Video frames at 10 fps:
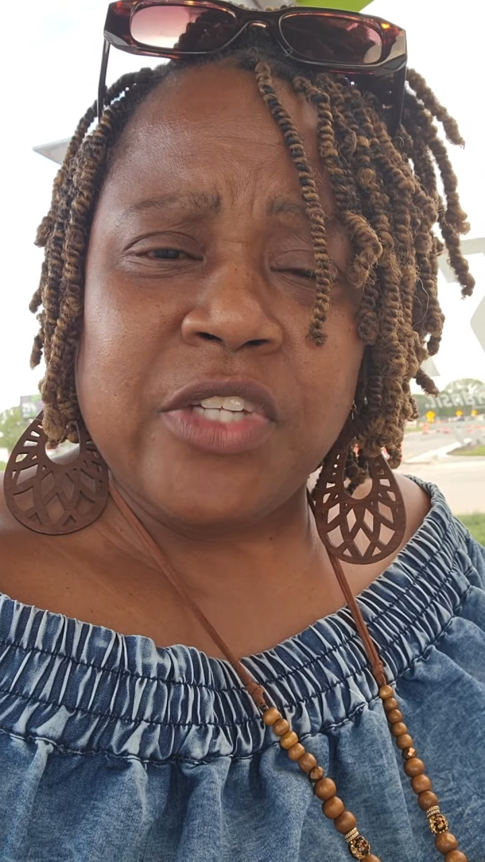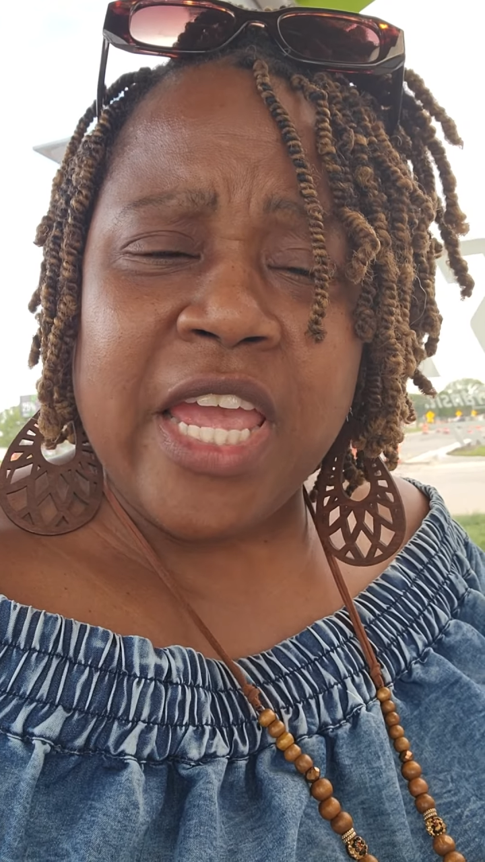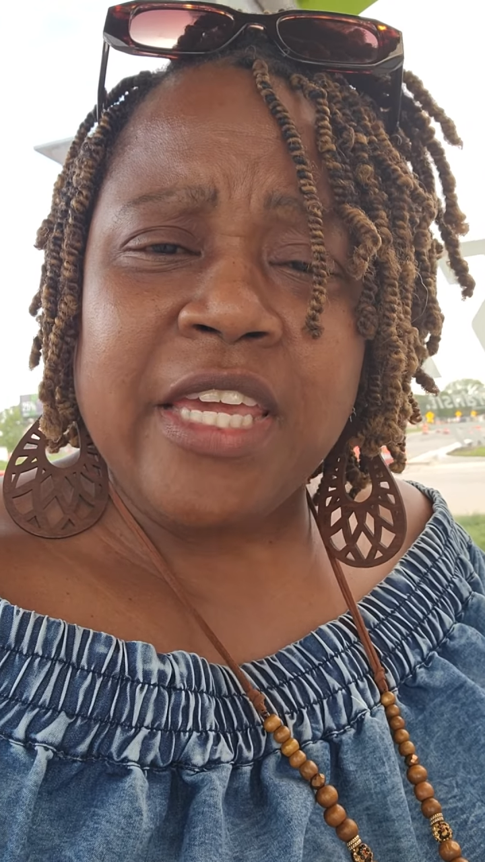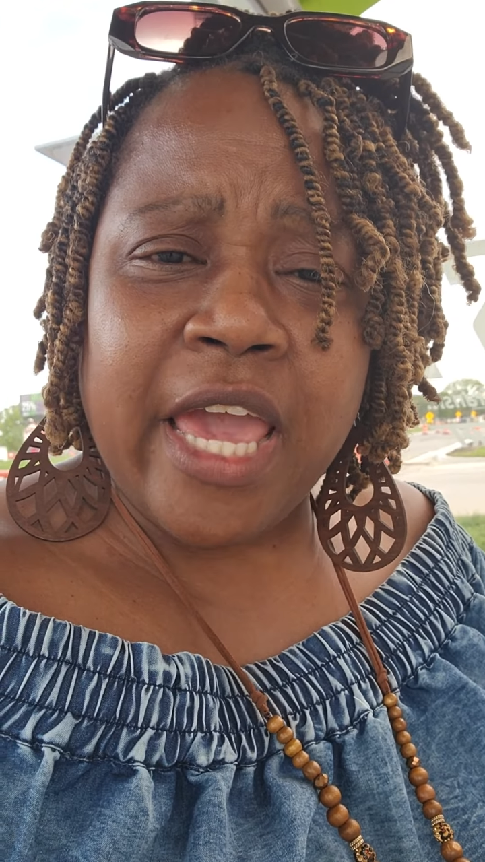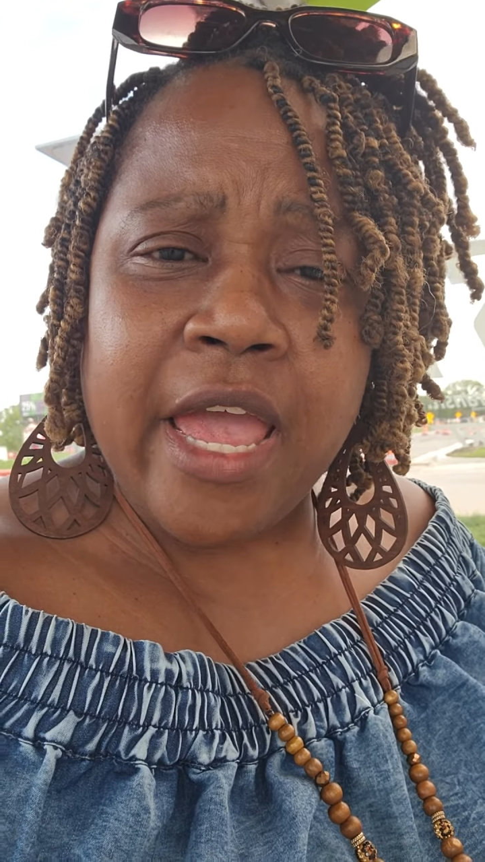
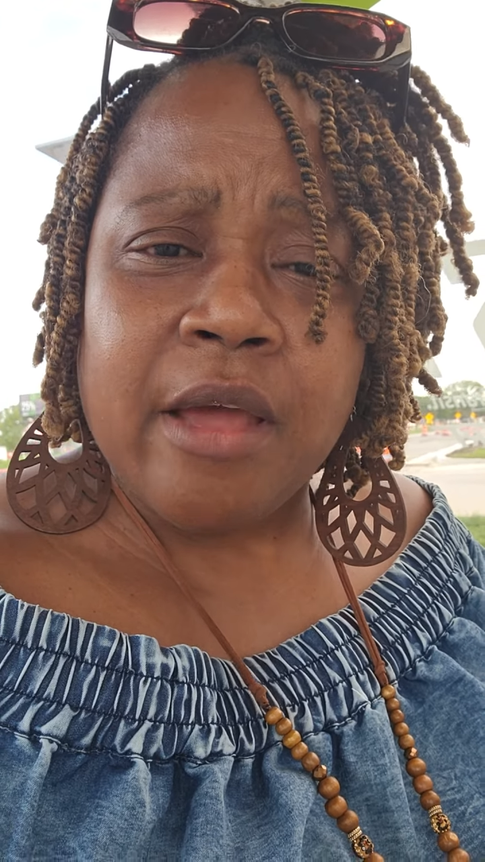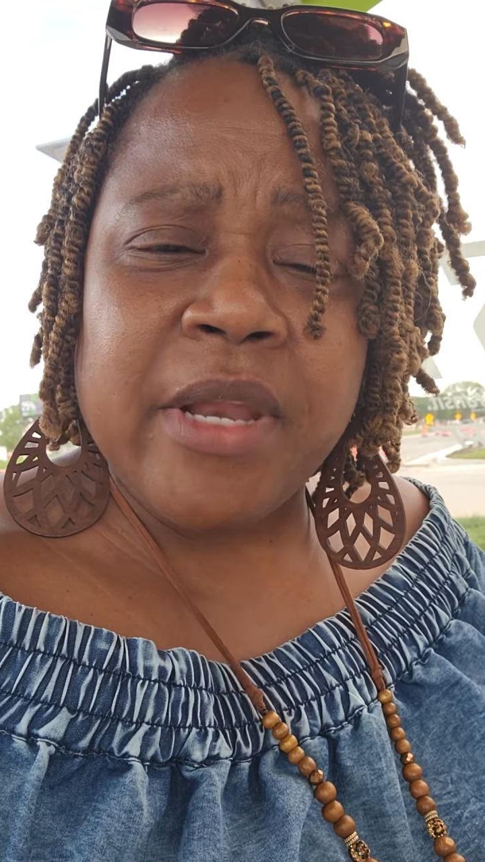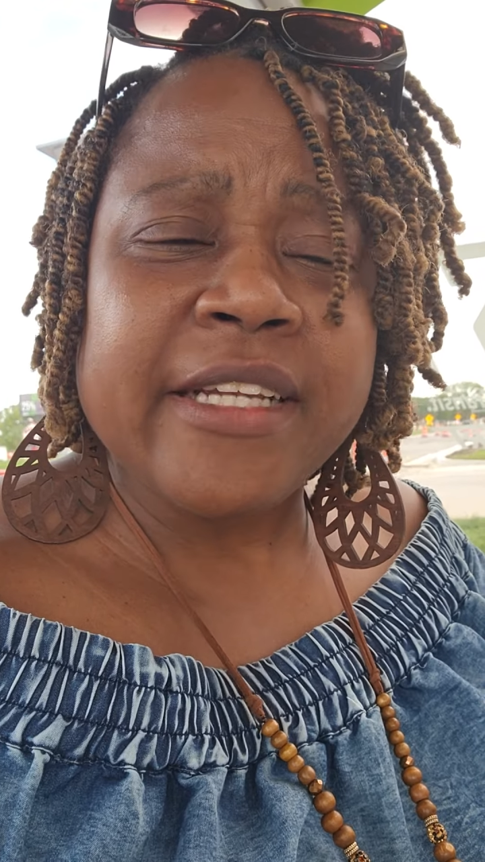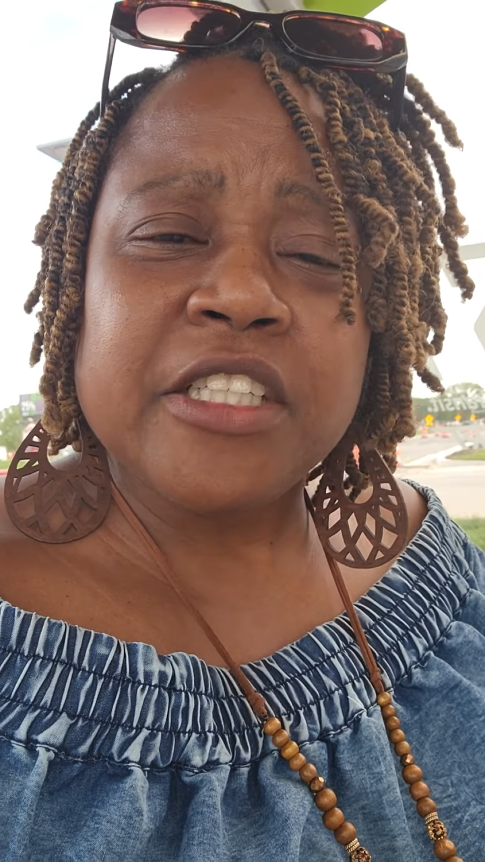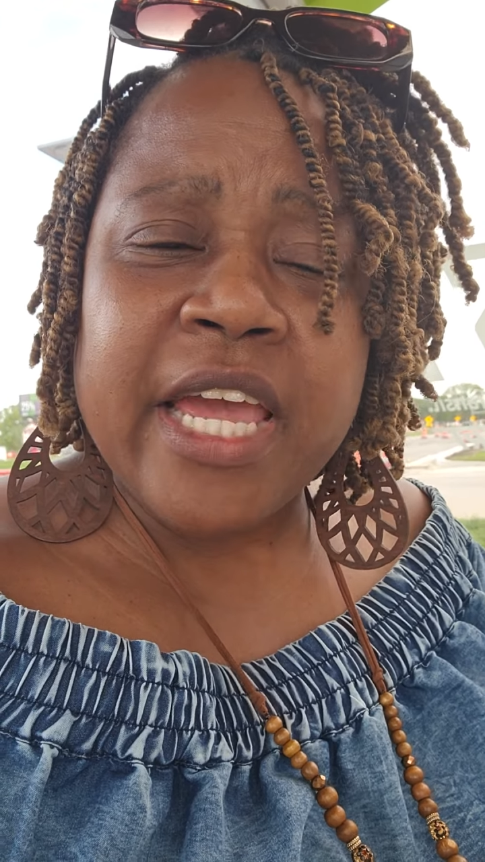day cab,
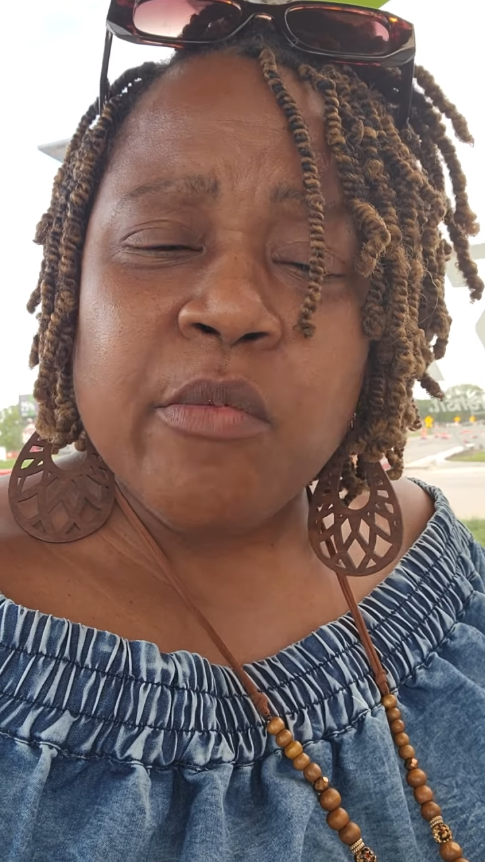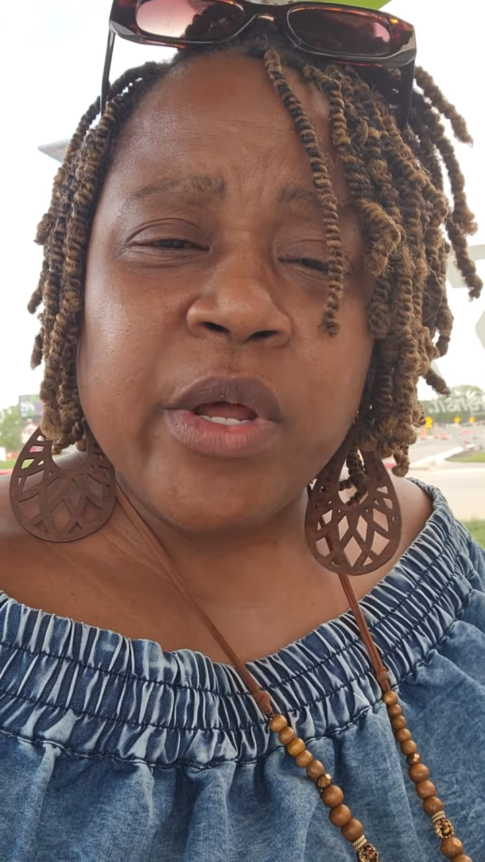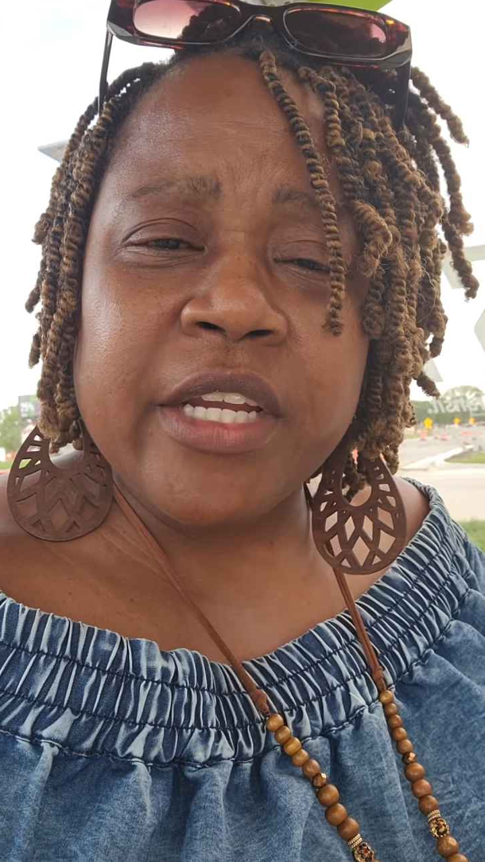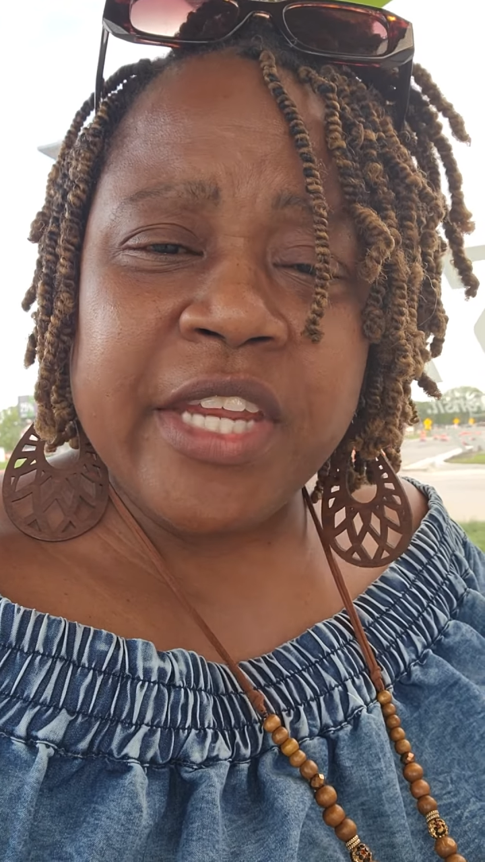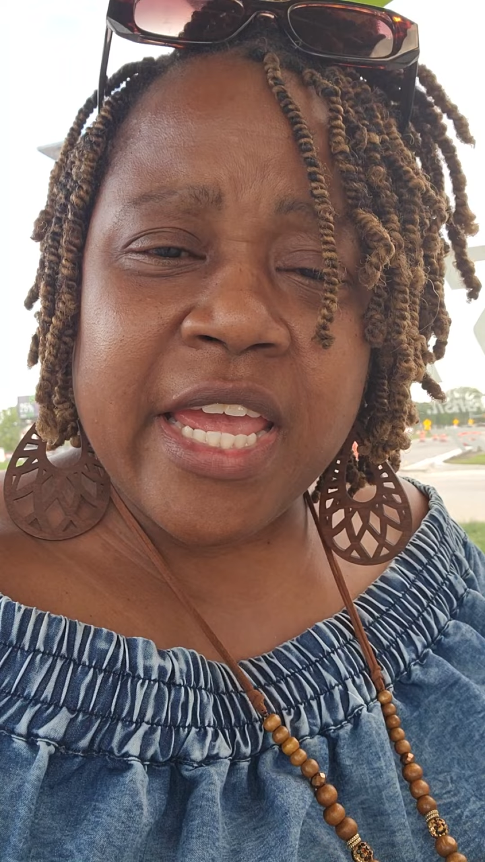not the day, it
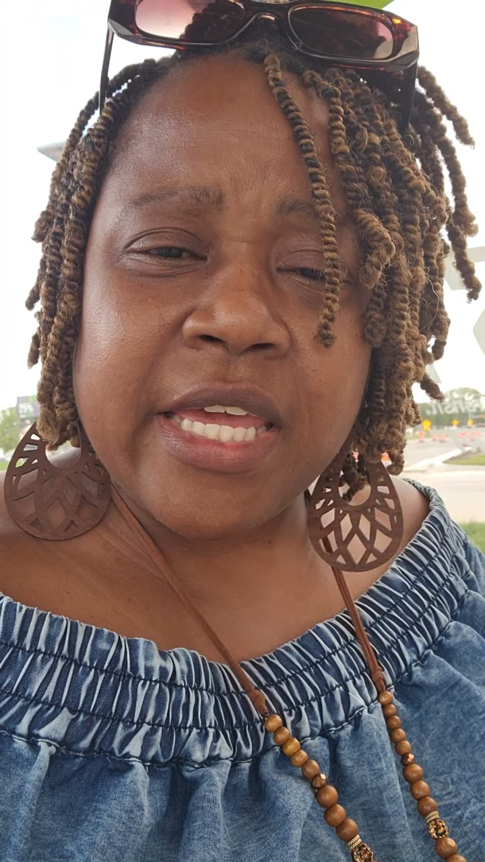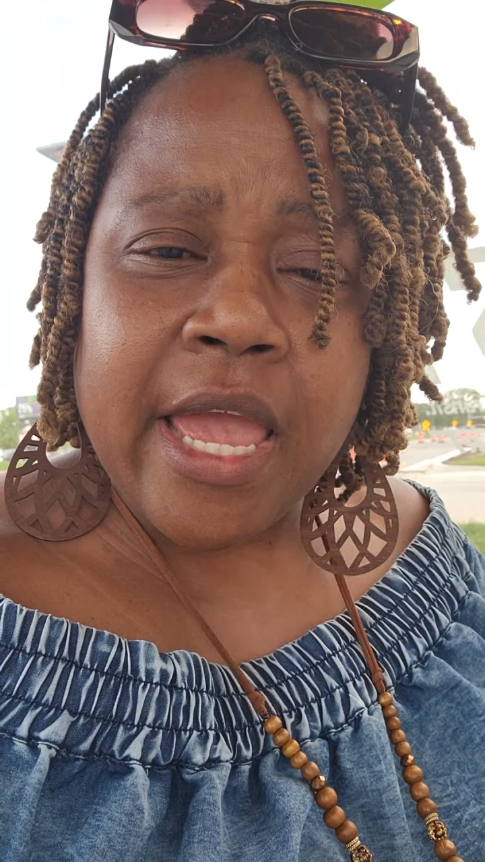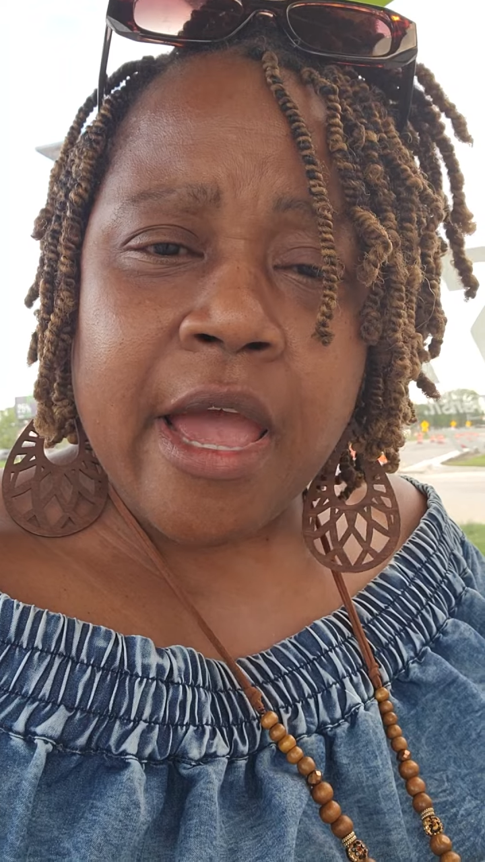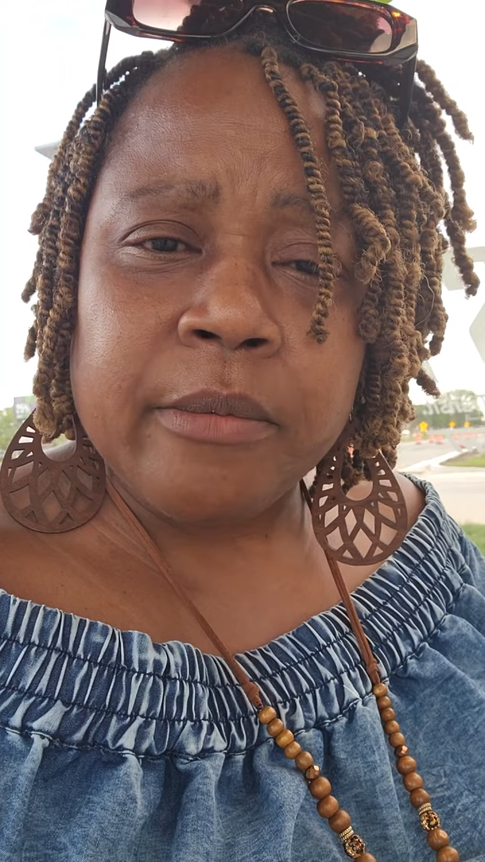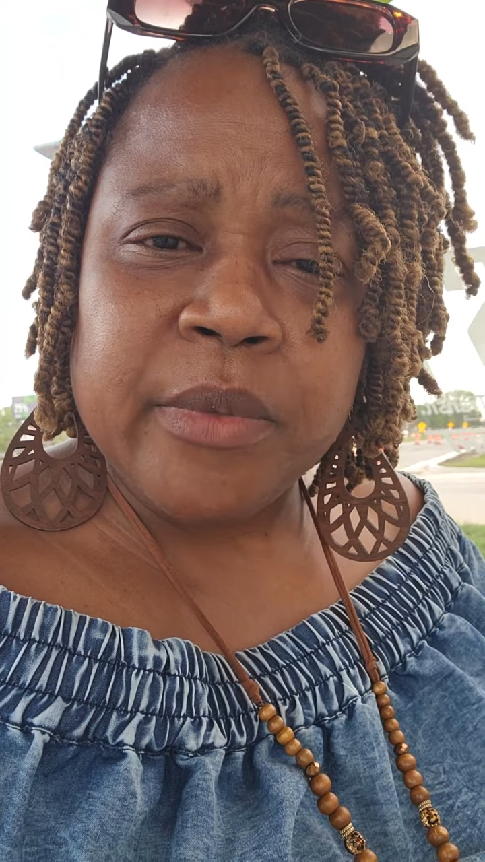wasn't a day
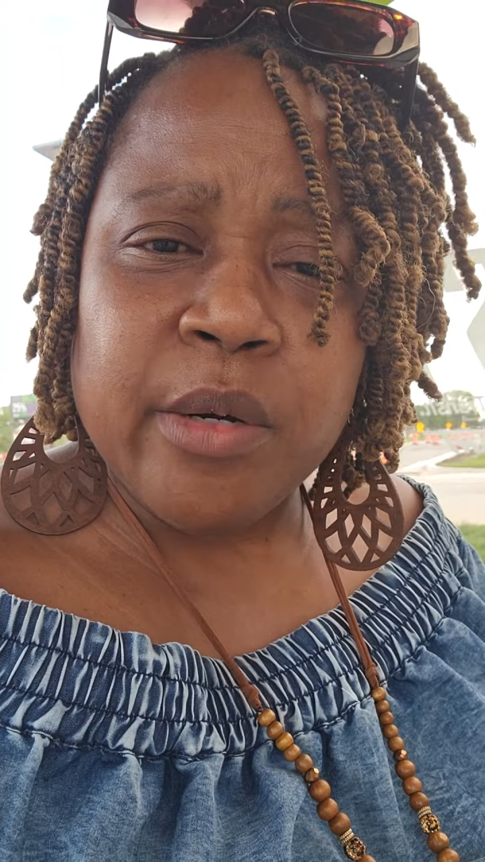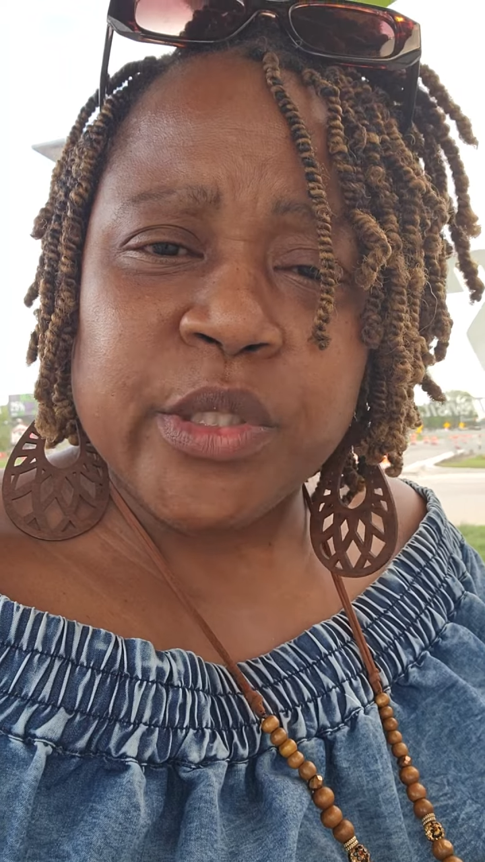cab.